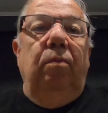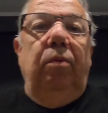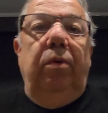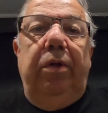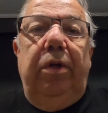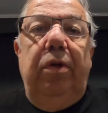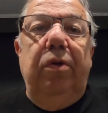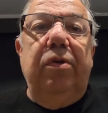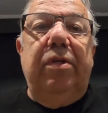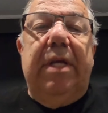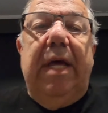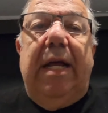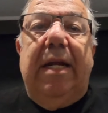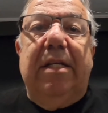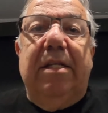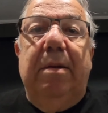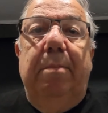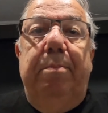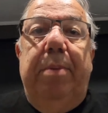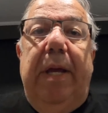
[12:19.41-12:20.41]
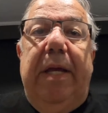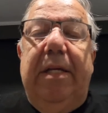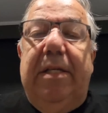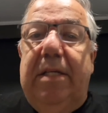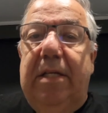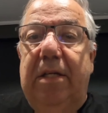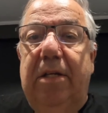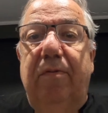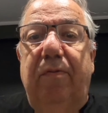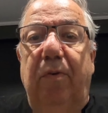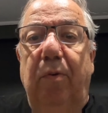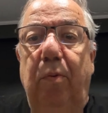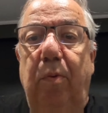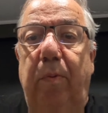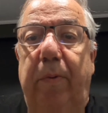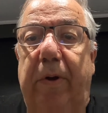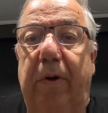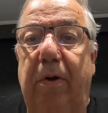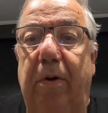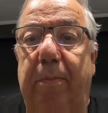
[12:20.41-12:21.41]
we'll use that as a basis for
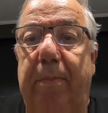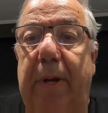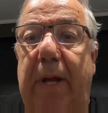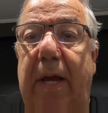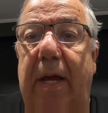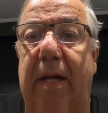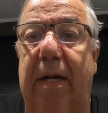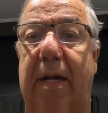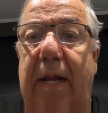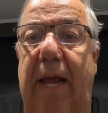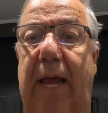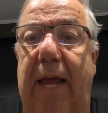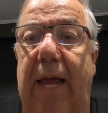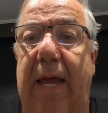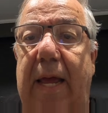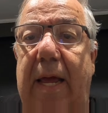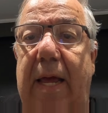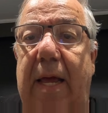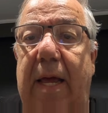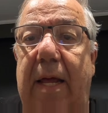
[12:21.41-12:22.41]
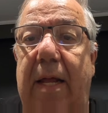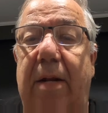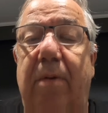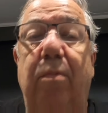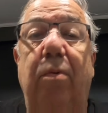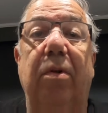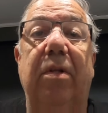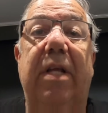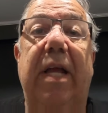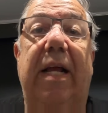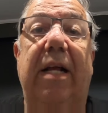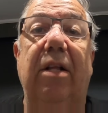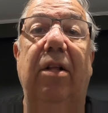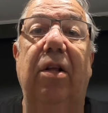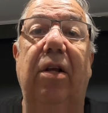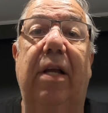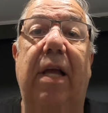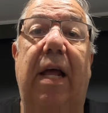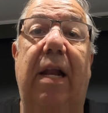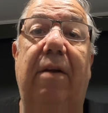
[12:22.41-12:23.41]
when we go to bed, and we'll take a
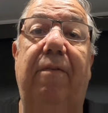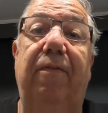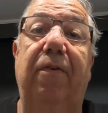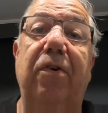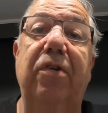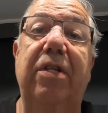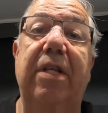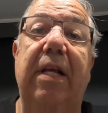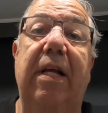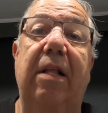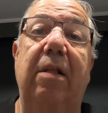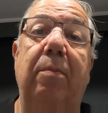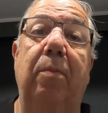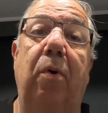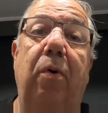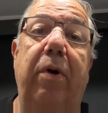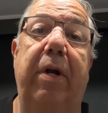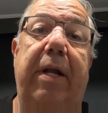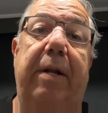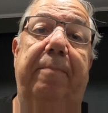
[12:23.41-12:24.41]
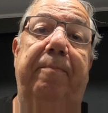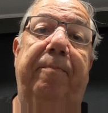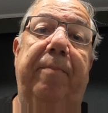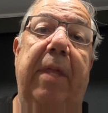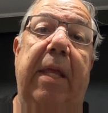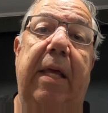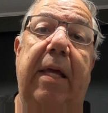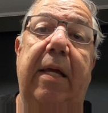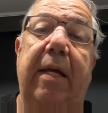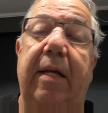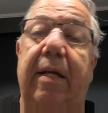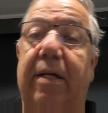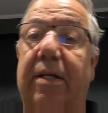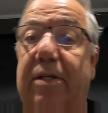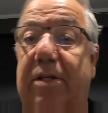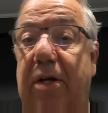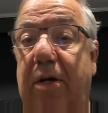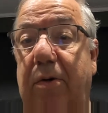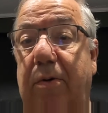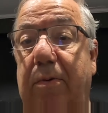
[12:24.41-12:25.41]
look at it first thing in the morning.
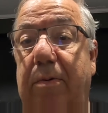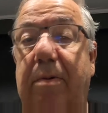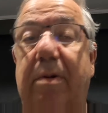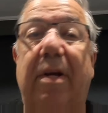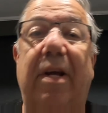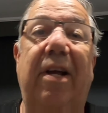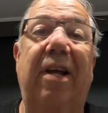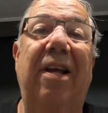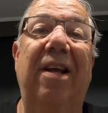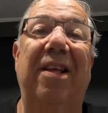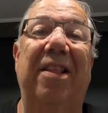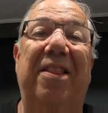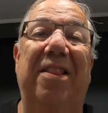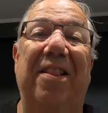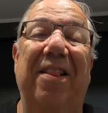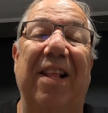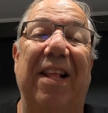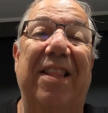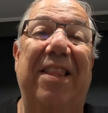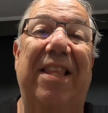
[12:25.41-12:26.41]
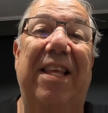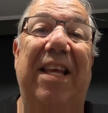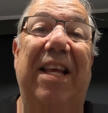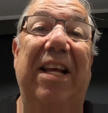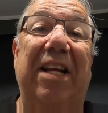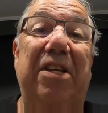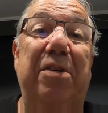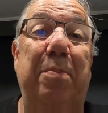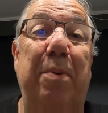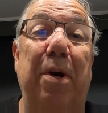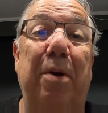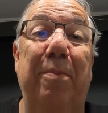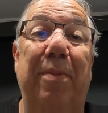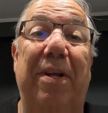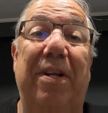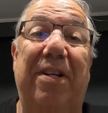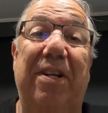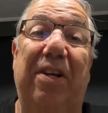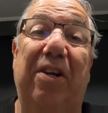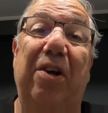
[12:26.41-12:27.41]
So let the
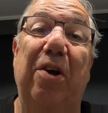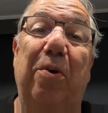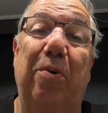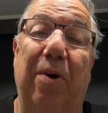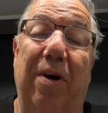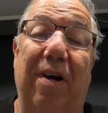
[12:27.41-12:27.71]
experiment go